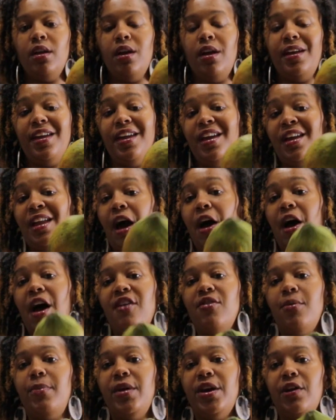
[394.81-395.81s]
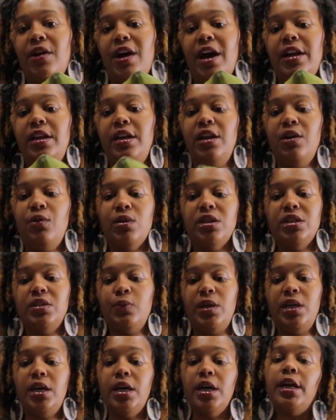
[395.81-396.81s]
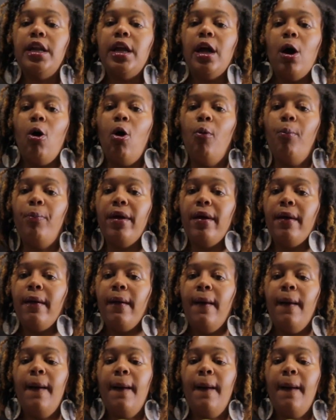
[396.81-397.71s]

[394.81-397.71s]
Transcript: Again, I'll have a better idea once we cut it open,